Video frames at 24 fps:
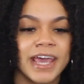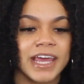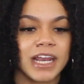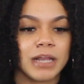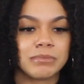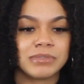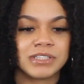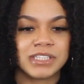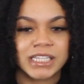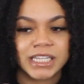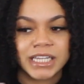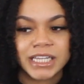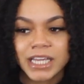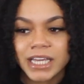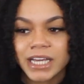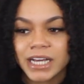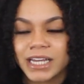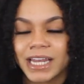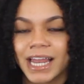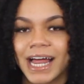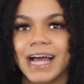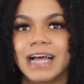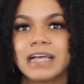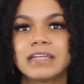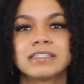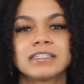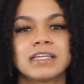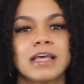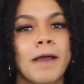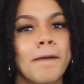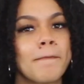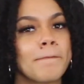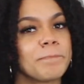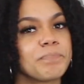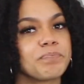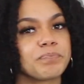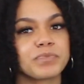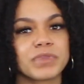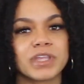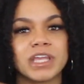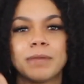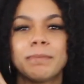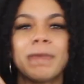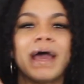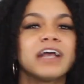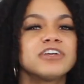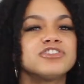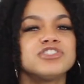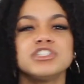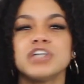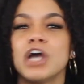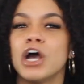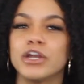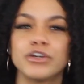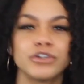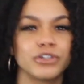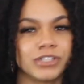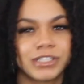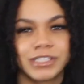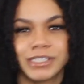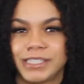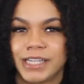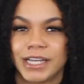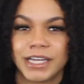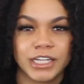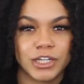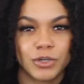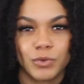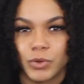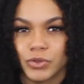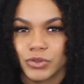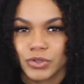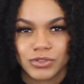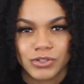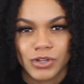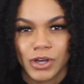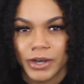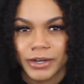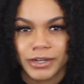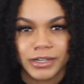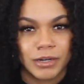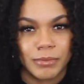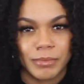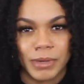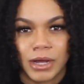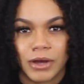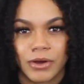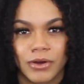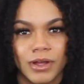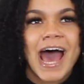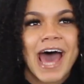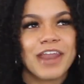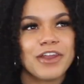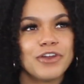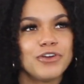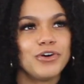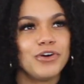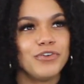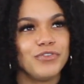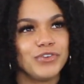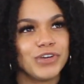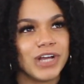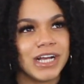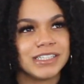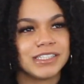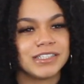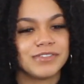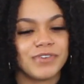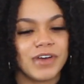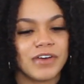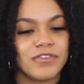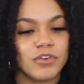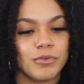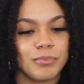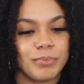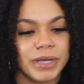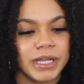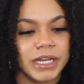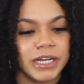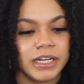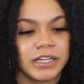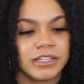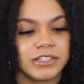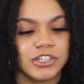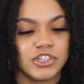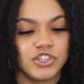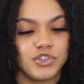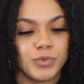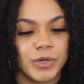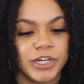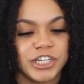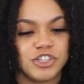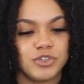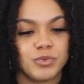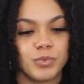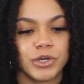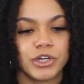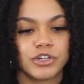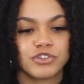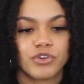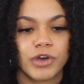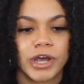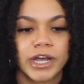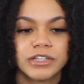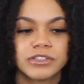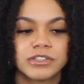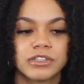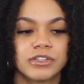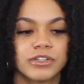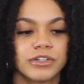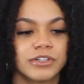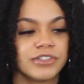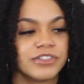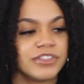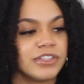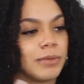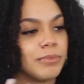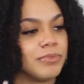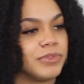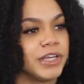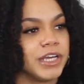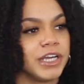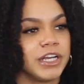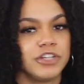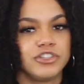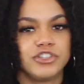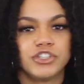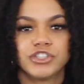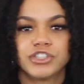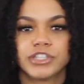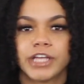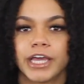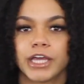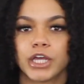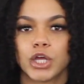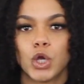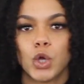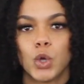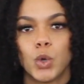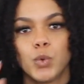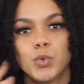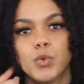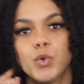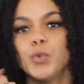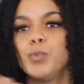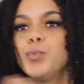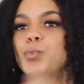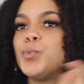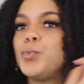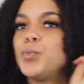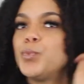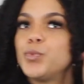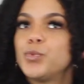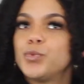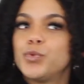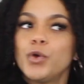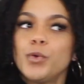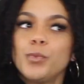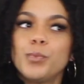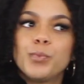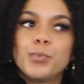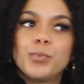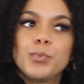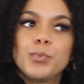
and I'm sitting in class and I'm actually understanding what they're talking about. I don't know if you guys have ever been in a situation where you're trying to learn something and it's just like, shoop, shoop,